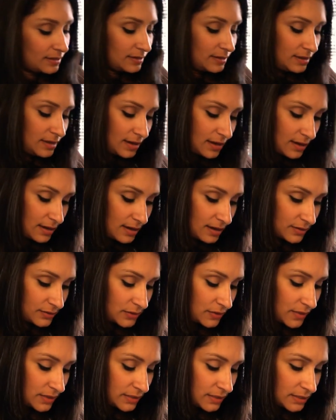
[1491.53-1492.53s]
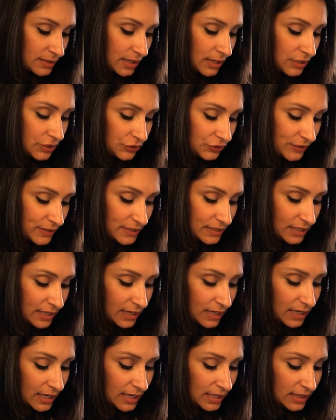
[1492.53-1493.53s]
Yeah, so this is
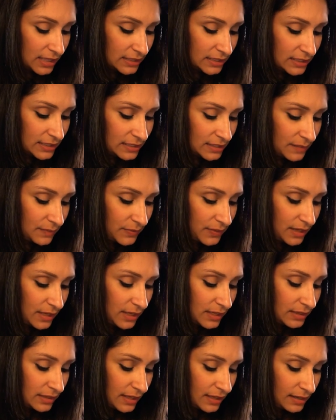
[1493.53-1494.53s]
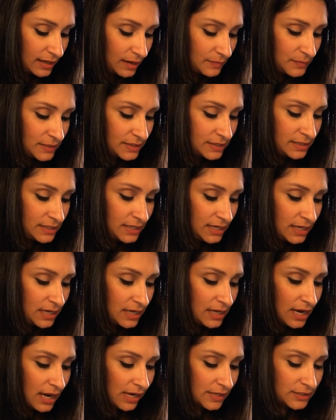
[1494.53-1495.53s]
interesting, and this is something that I'm
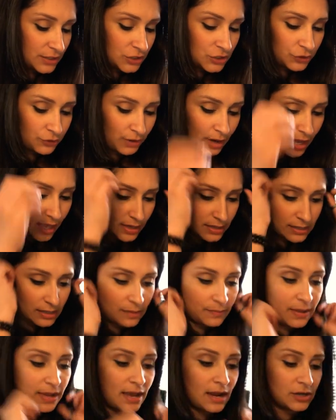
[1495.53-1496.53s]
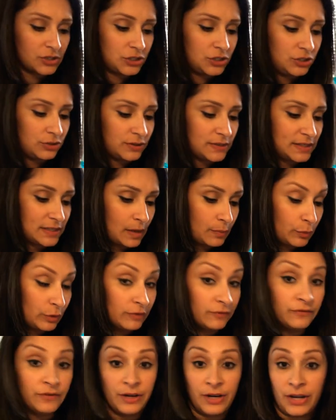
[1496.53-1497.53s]
seeing as a trend, and I may actually do a separate
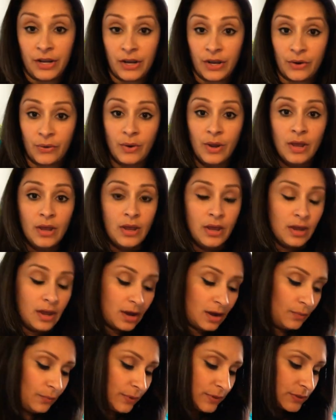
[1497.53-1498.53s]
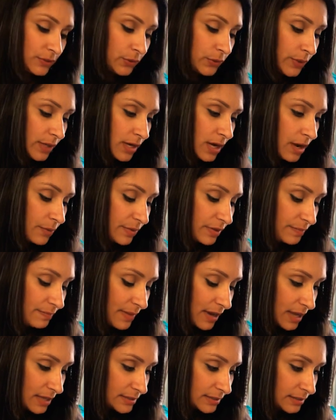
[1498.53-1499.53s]
video on what's going on with
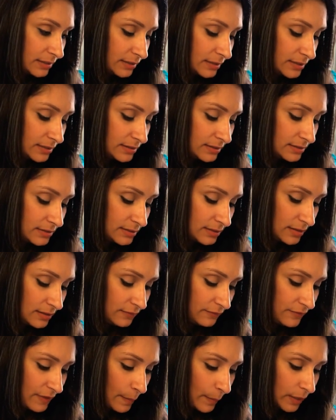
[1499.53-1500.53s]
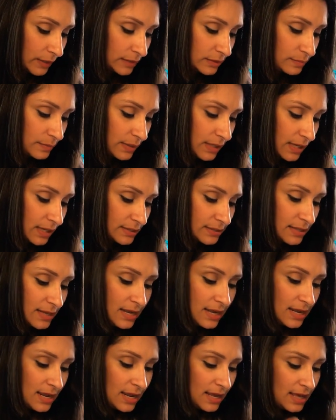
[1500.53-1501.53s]
masculines and feminines, because
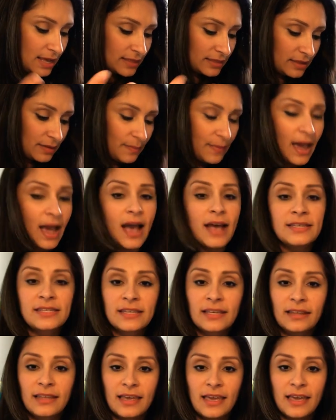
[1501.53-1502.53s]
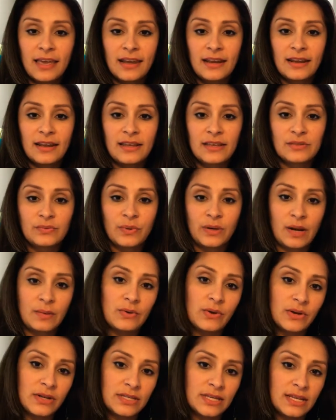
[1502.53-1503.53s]
the masculine is what I'm
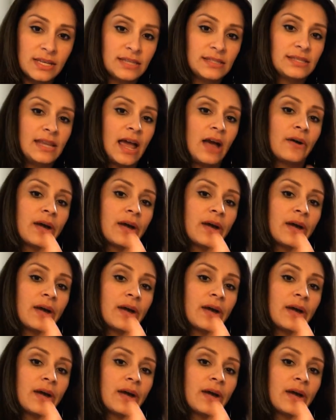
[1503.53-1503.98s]
noticing is now